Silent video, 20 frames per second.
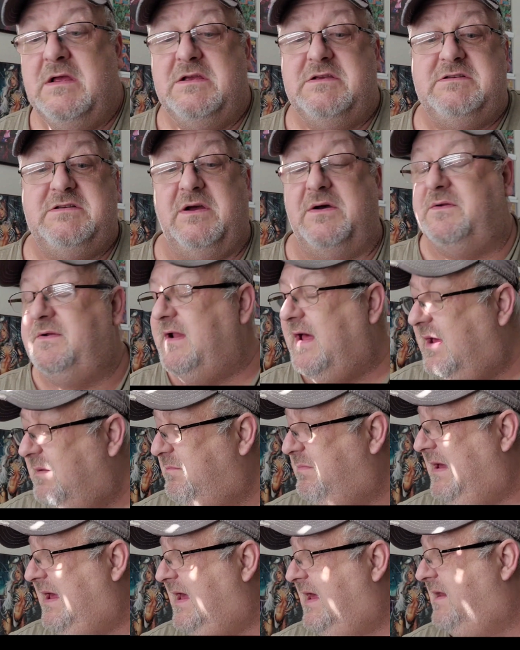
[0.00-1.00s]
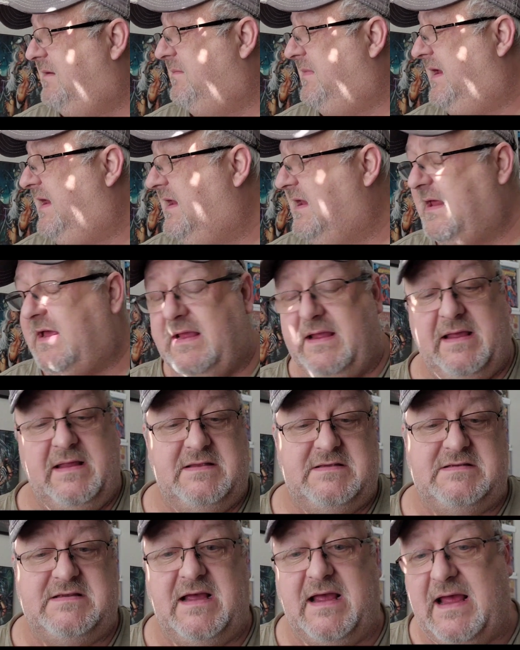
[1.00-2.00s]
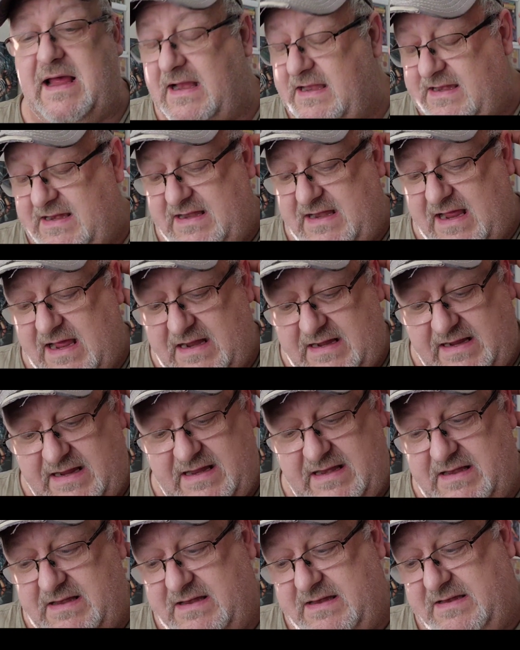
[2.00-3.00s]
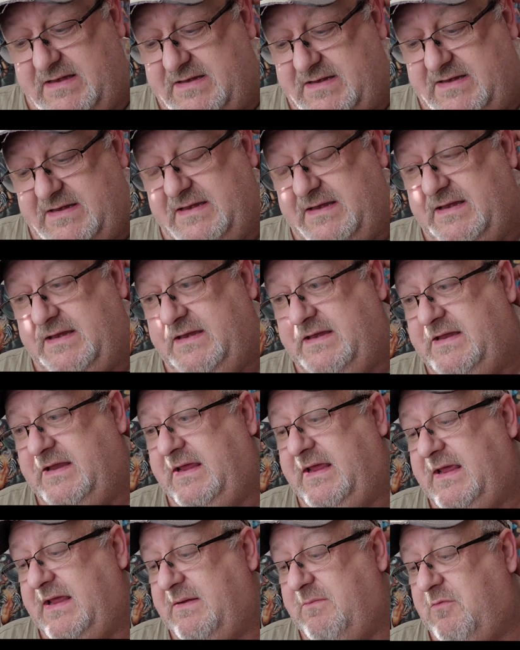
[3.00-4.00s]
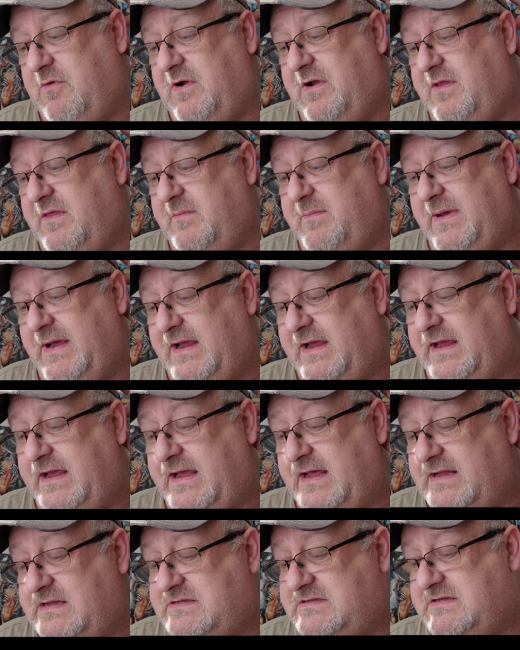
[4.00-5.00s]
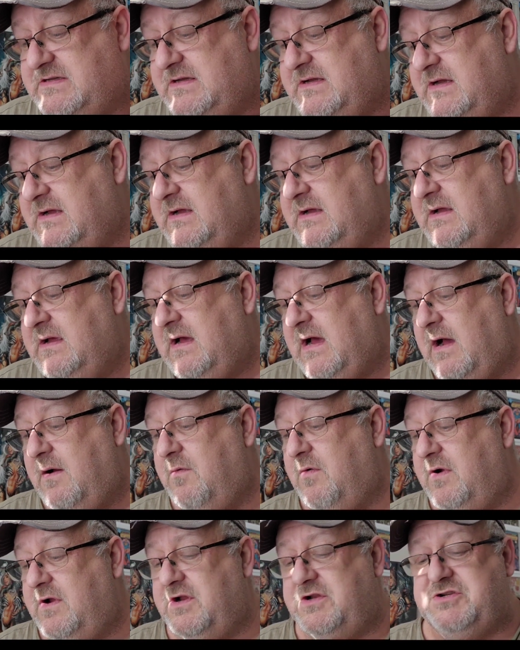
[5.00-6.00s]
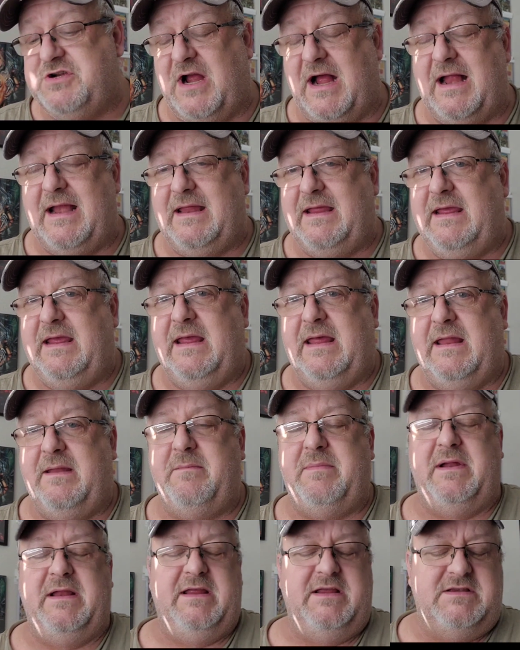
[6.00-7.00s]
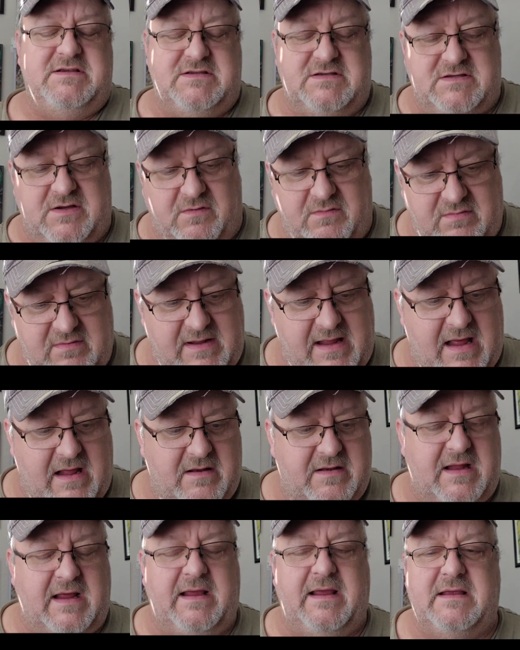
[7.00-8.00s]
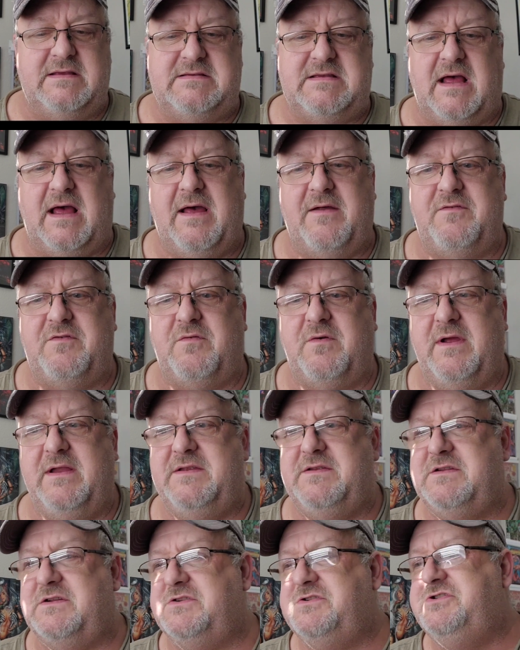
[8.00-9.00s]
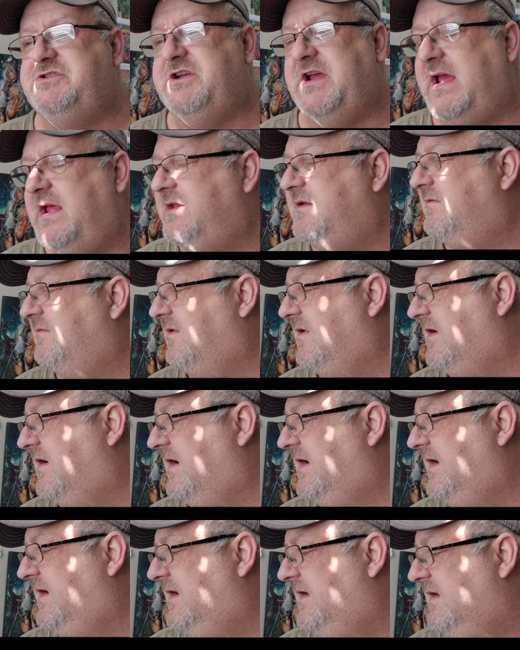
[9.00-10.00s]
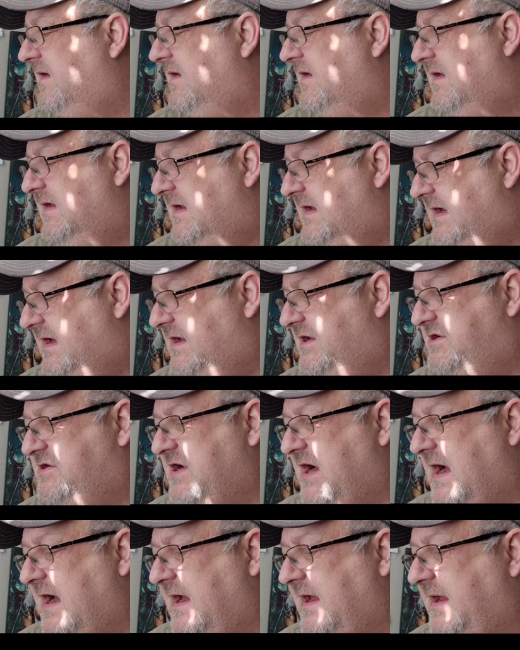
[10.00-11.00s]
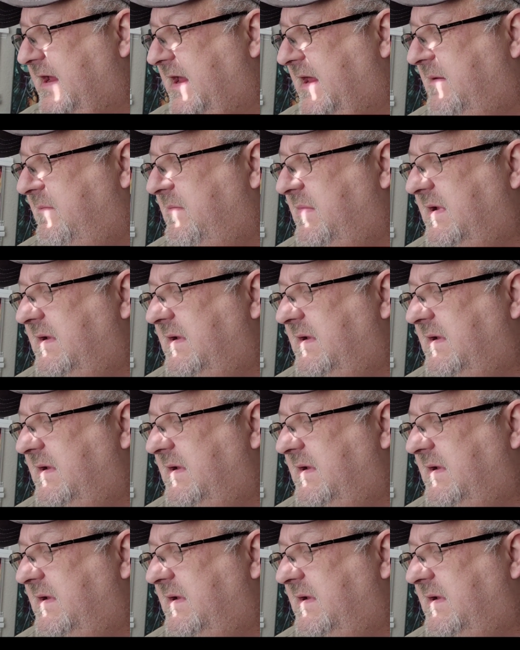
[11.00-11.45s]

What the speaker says: So not bad, man. I can say I did not get one of the big hits. I would have tried again, but he's sold out. I guess I'll have to wait till January and try again.